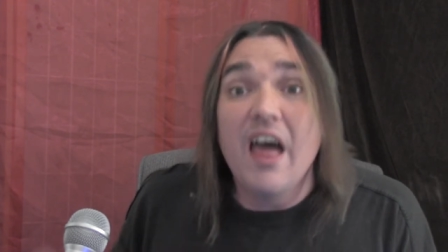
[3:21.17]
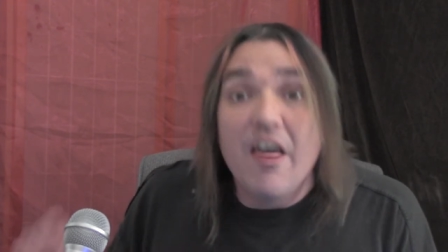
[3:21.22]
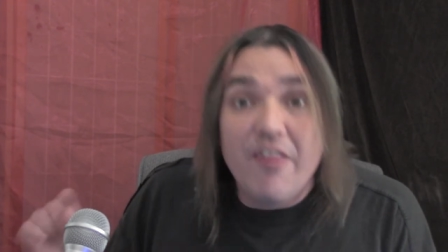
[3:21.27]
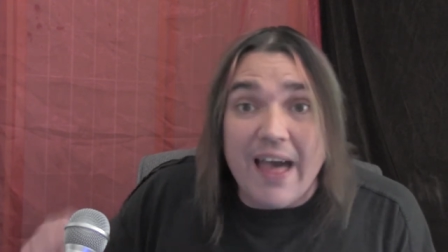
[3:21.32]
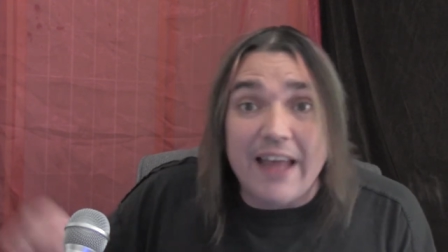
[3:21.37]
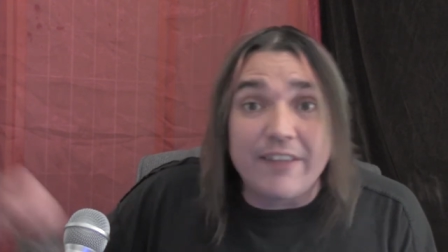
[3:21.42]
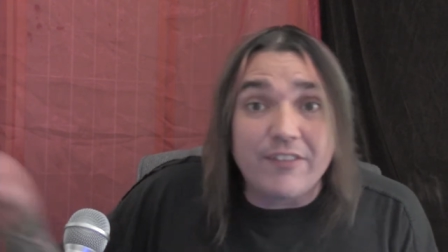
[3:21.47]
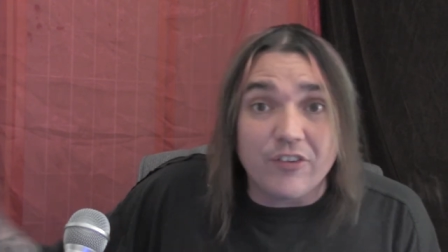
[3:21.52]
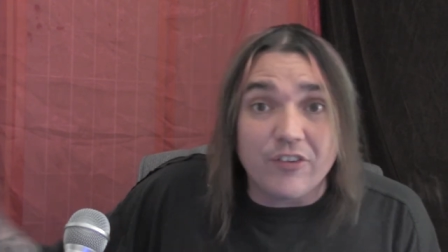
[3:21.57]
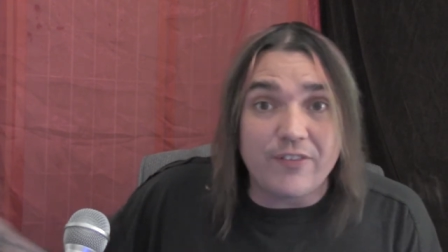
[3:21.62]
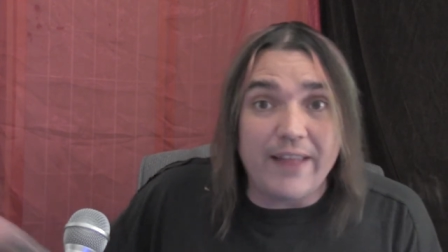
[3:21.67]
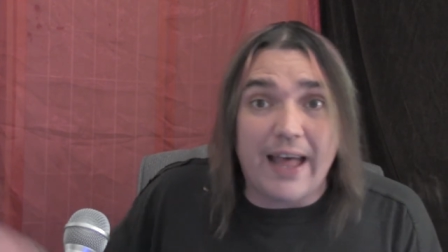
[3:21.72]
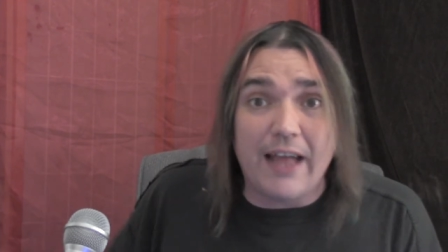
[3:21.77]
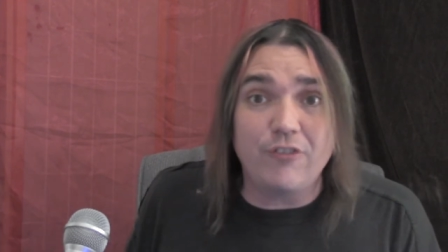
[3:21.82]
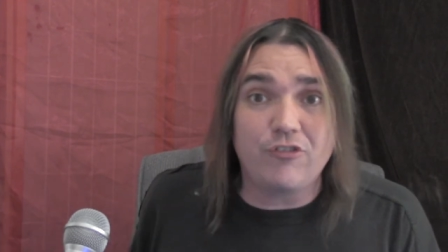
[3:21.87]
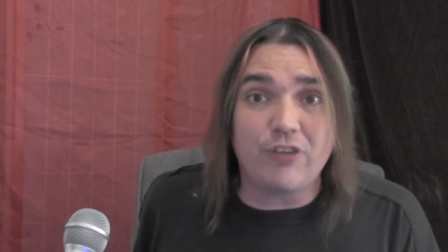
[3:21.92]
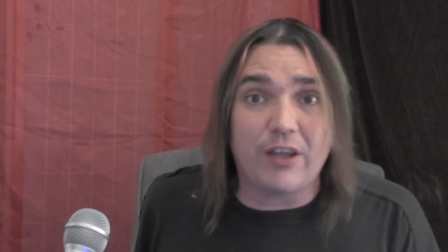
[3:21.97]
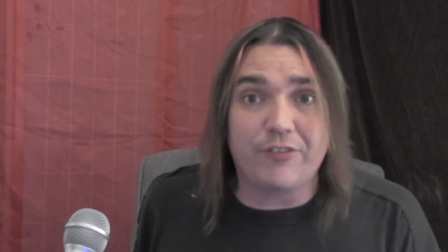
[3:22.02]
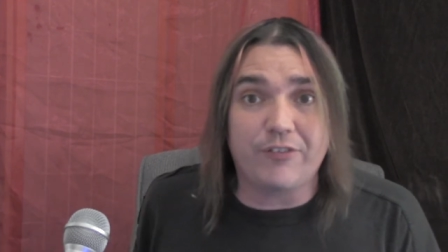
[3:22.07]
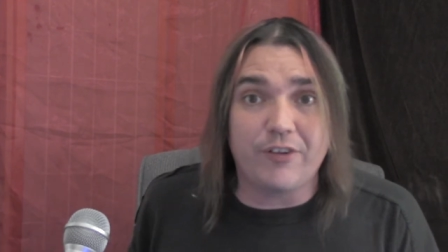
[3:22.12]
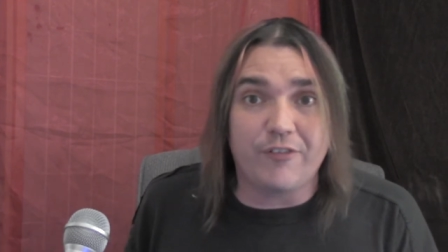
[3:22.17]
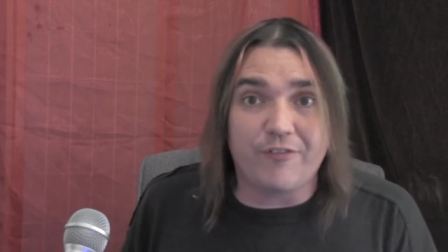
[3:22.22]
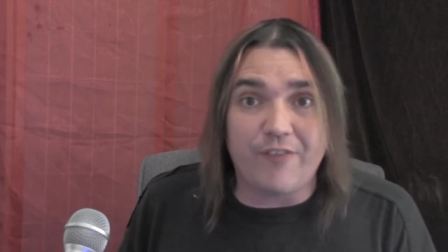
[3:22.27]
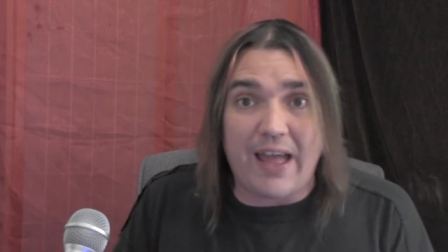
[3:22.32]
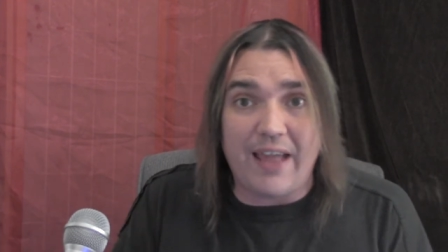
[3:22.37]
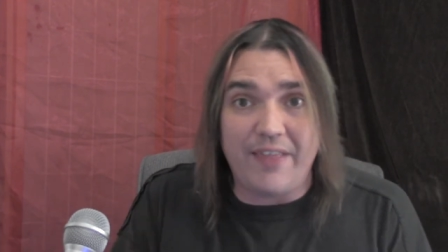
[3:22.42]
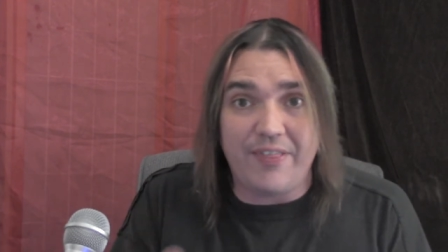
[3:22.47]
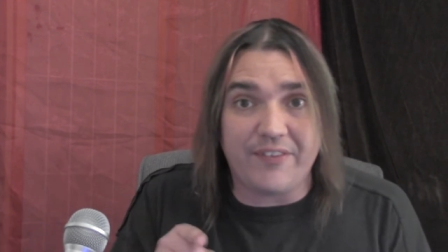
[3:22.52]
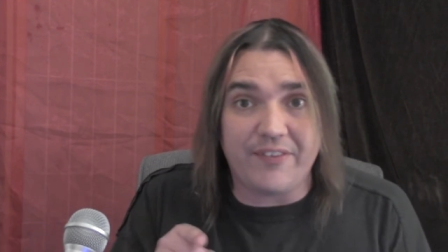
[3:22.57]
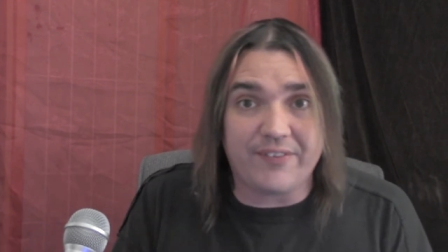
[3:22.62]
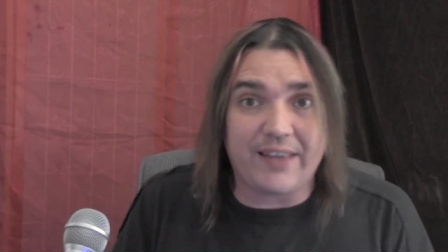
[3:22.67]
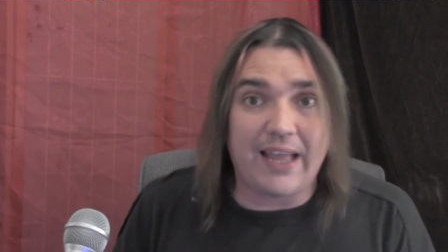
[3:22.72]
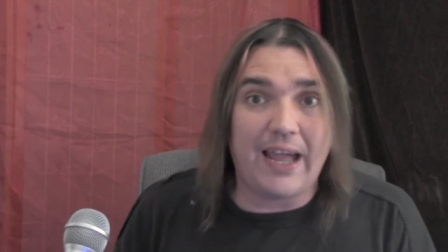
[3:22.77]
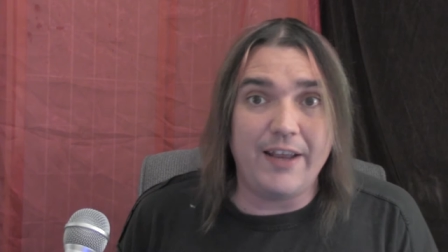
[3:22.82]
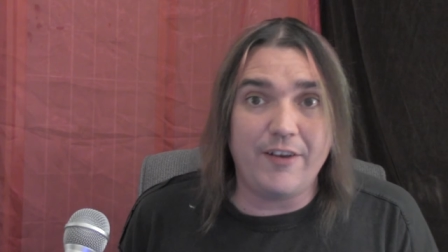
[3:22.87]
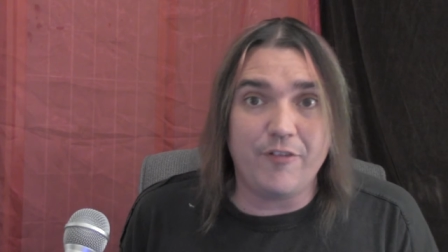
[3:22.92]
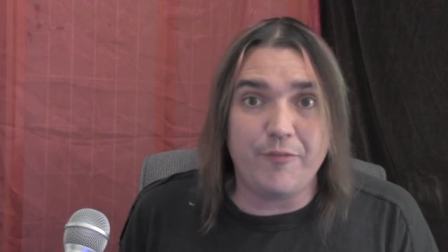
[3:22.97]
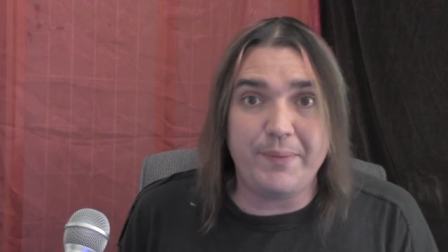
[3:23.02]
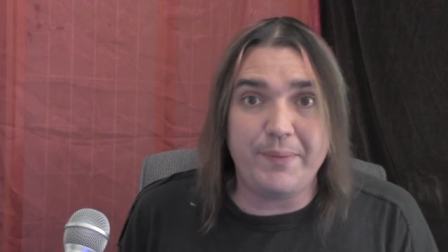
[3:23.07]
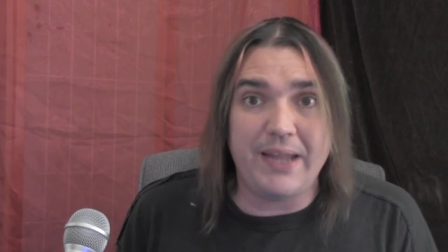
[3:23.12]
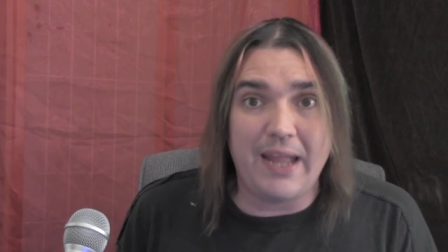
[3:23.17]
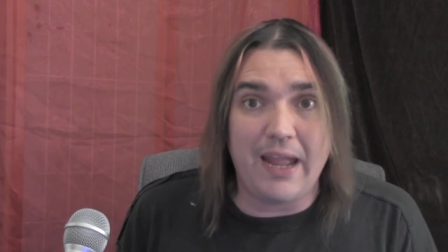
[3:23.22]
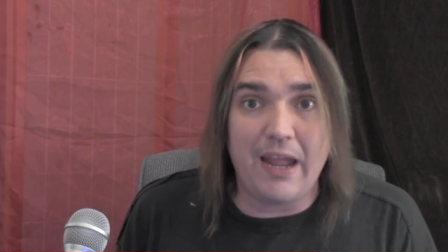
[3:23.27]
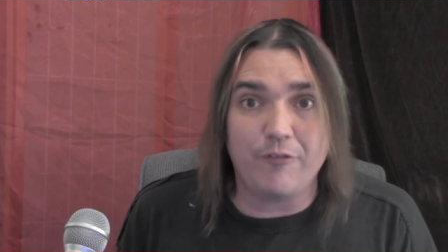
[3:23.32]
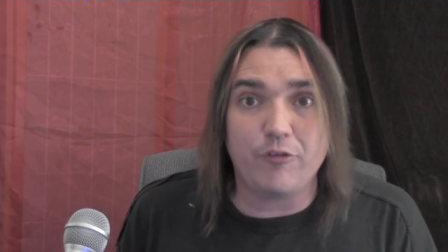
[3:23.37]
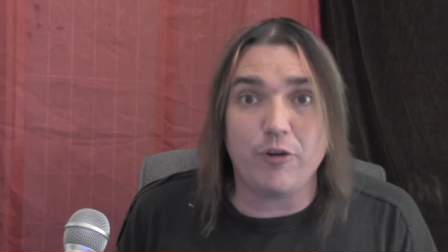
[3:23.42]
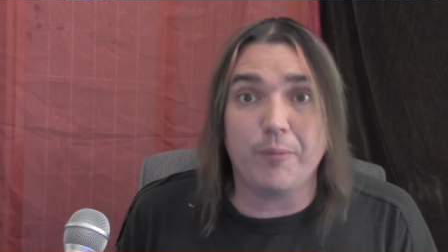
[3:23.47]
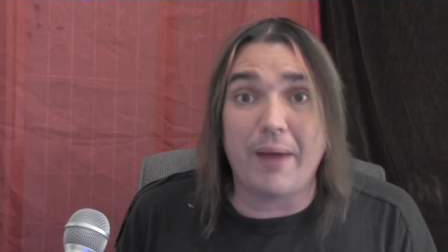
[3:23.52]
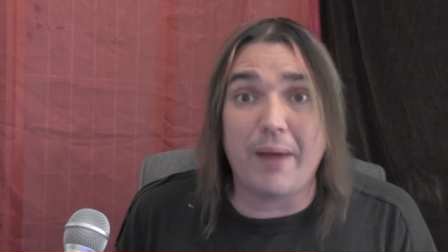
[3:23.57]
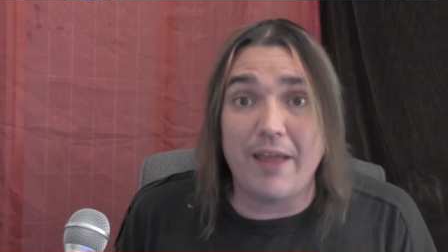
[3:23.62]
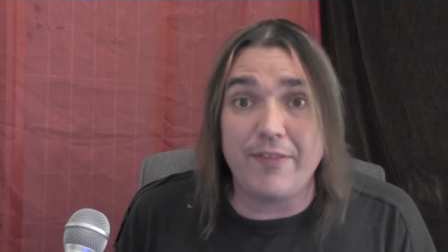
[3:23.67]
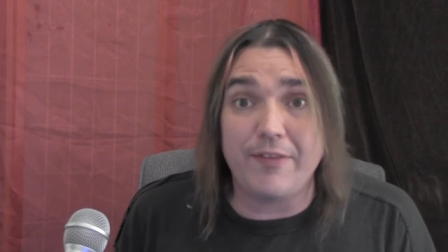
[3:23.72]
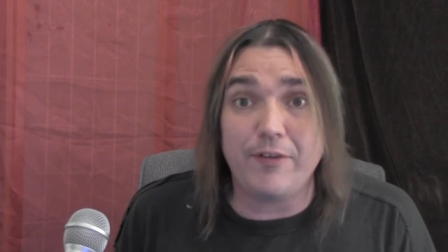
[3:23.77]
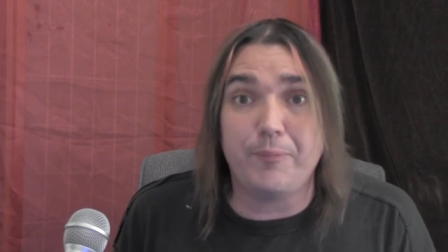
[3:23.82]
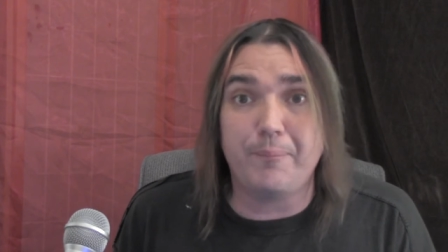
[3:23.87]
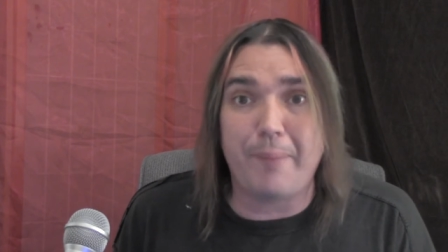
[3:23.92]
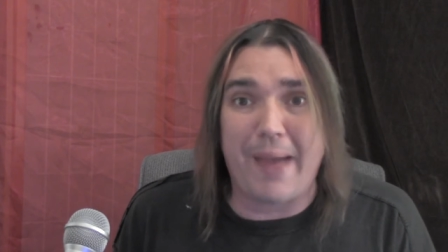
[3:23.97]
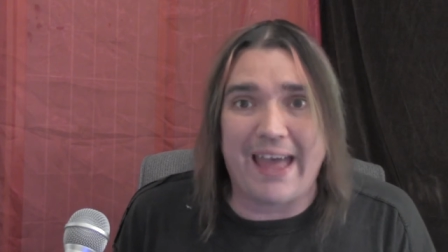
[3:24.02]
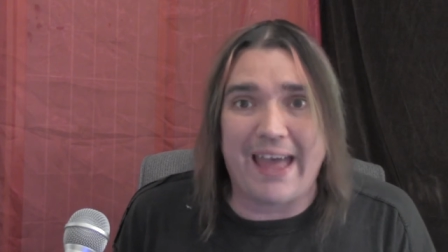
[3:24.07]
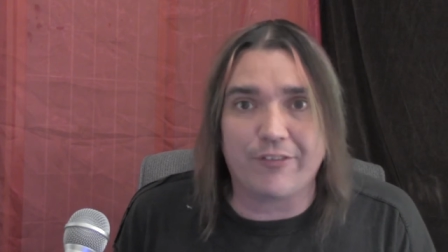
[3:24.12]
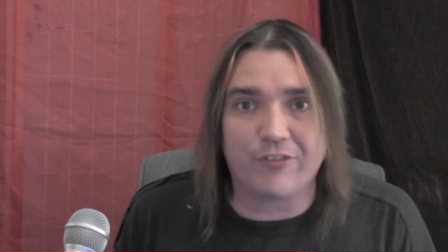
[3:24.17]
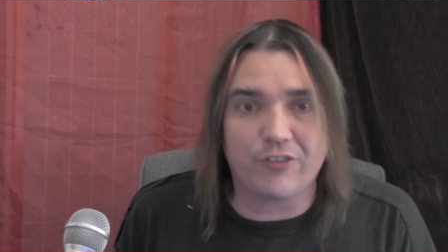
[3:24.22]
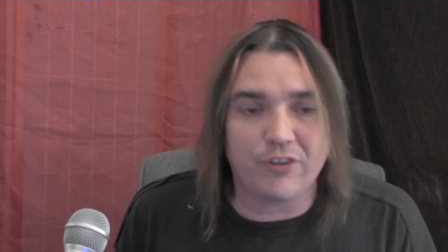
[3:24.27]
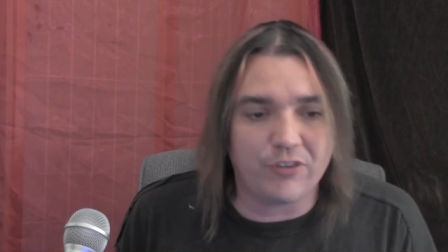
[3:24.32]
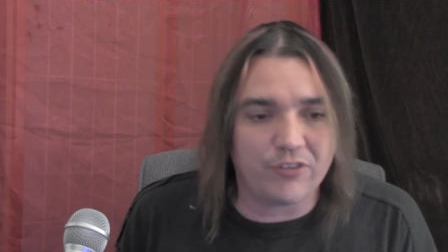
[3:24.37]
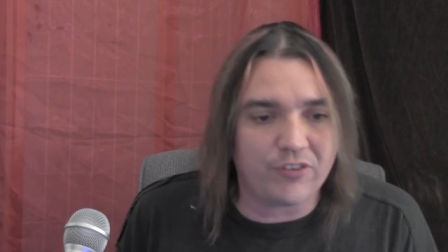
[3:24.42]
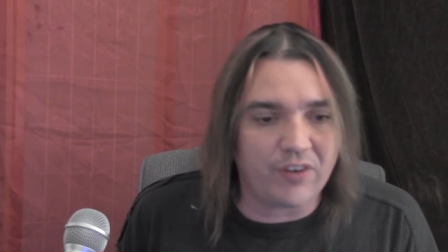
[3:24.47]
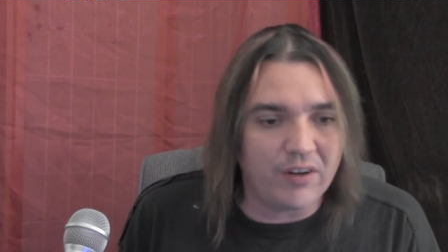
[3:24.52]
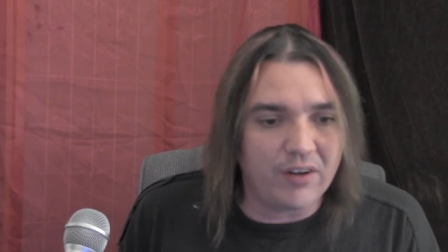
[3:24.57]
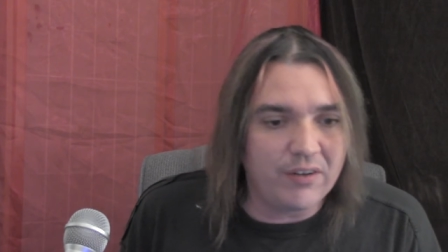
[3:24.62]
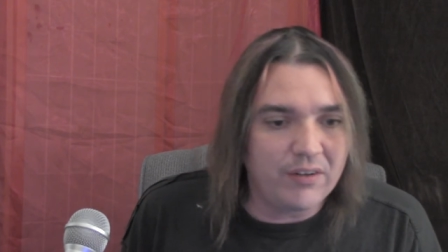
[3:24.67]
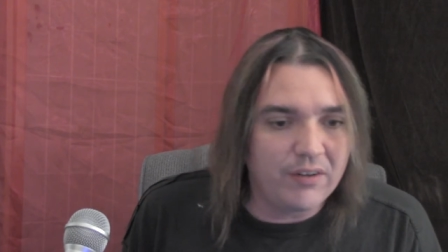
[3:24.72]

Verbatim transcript: That does not justify this kind of behavior by these bastards.